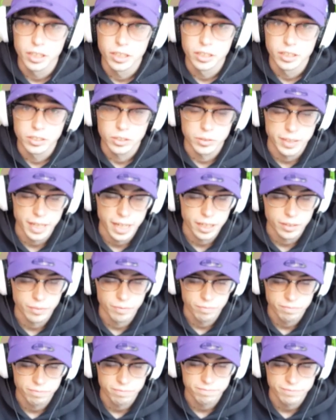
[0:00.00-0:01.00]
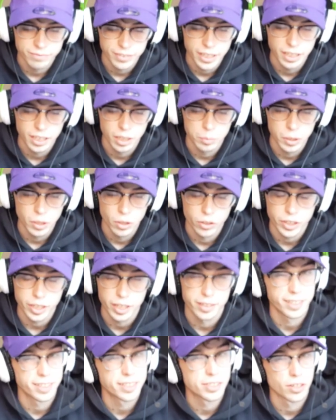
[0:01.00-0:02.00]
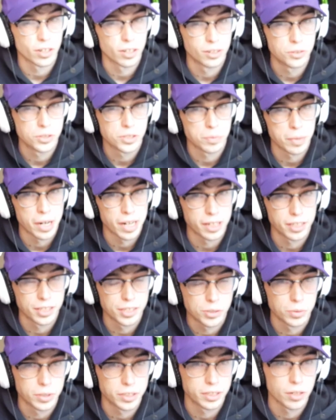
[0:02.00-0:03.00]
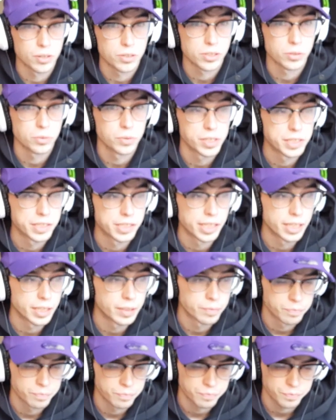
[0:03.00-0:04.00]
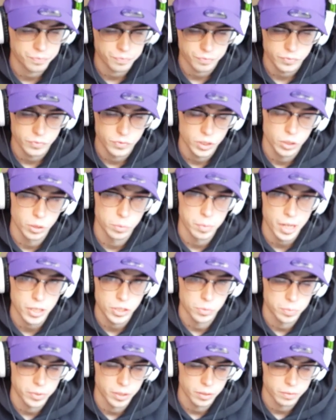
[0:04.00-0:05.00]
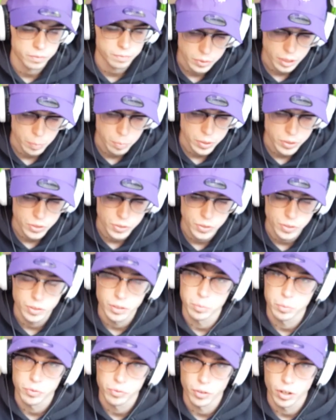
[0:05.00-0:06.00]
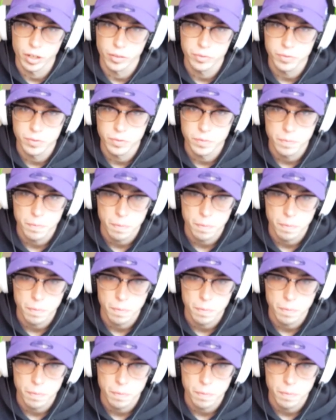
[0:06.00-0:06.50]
So Dell can feel a little bit lucky. I think he's going to lose to Martin this week, though, so we'll see. It's a good matchup, though. That brings us to number 5.